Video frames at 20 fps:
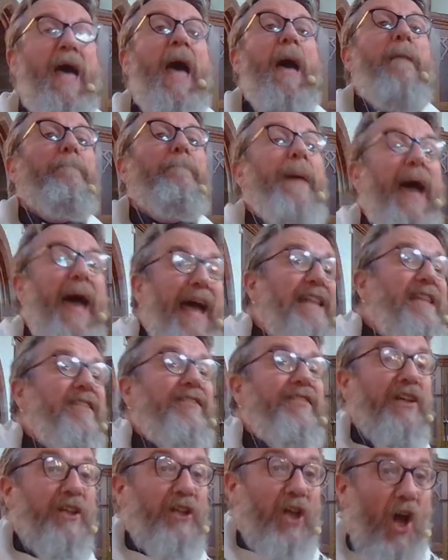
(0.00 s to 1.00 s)

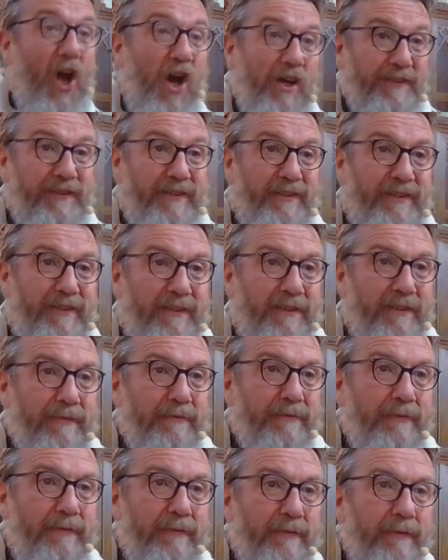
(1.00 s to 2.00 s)
Pentecost.
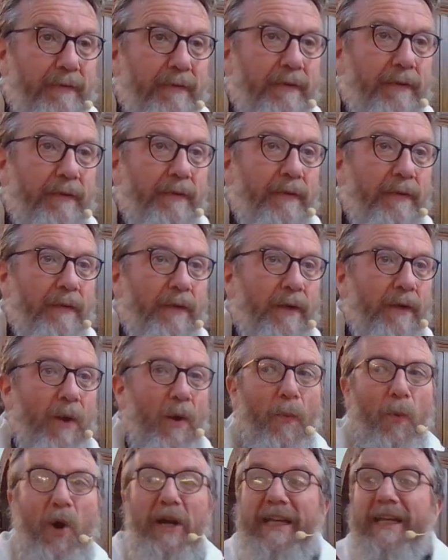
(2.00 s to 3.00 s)

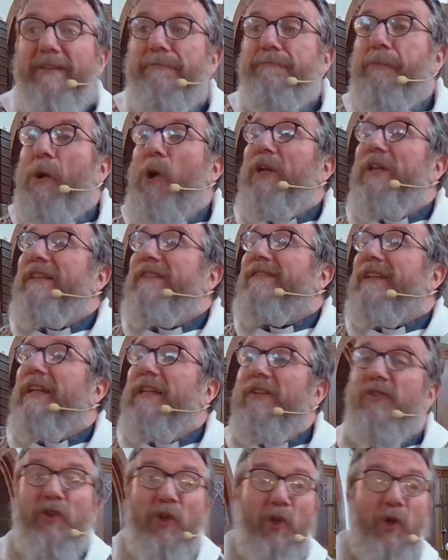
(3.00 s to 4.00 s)
What he's pointing to